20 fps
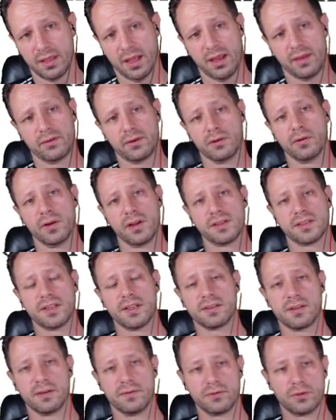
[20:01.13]
I have a great
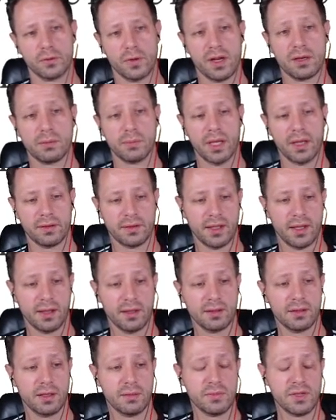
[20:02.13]
sense of dread about that.
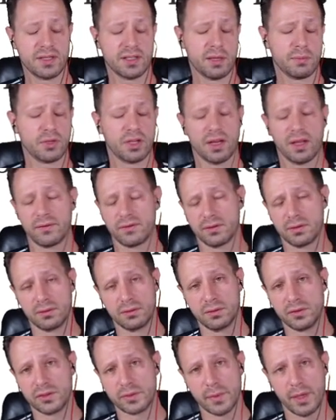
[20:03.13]
It means I'm going to have to
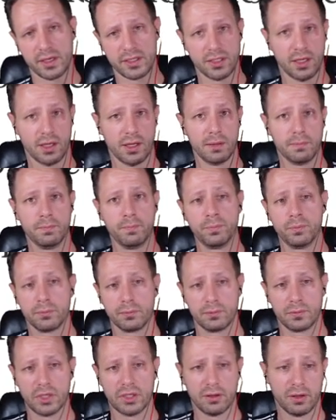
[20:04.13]
lose my job
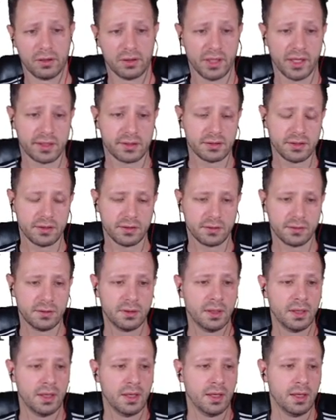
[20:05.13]
in all likelihood.
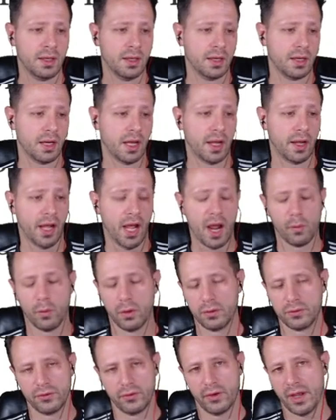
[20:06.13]
I, I
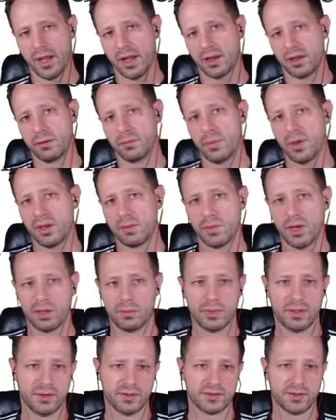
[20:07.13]
won't know how to pay my
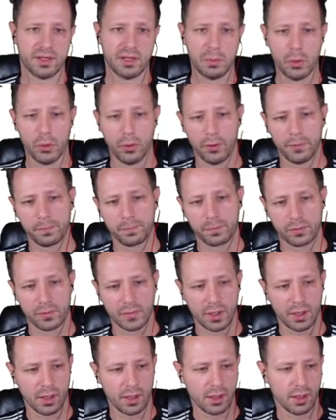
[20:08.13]
bills anymore.
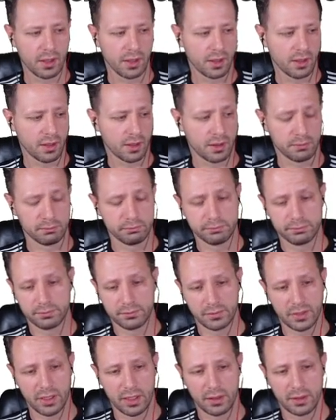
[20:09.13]
Um,
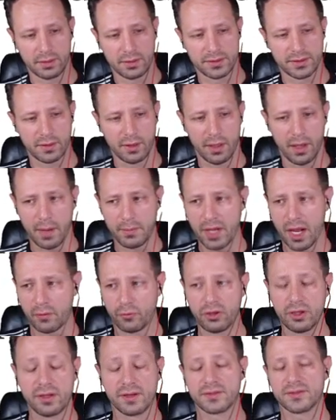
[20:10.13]
so I'm not
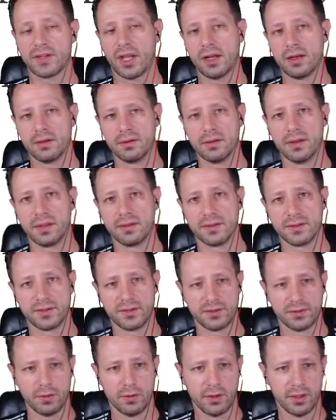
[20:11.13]
really excited that this
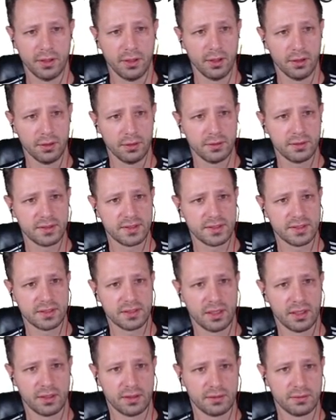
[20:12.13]
is going on. This is
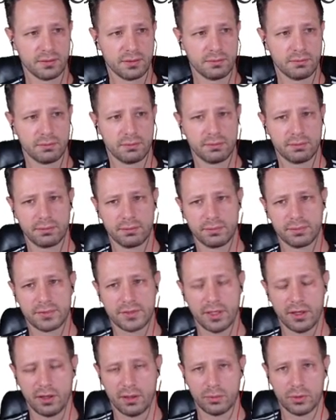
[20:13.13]
like
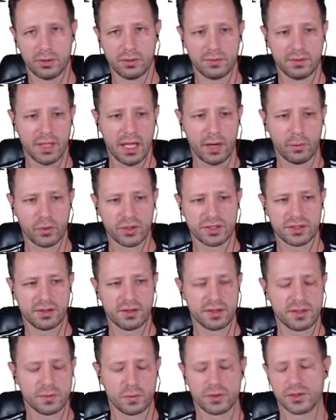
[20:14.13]
terrible. I wish
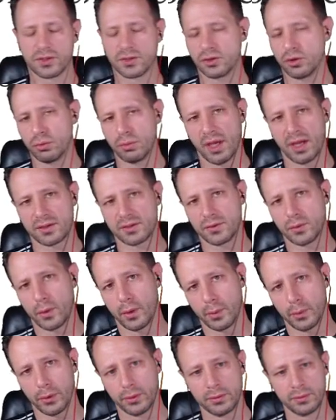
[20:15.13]
things would just go back to
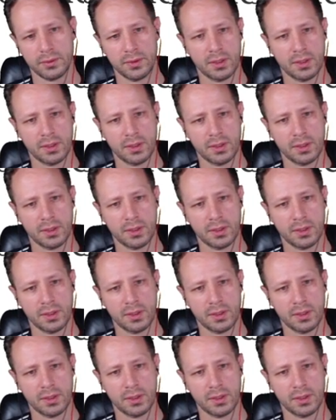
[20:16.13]
normal.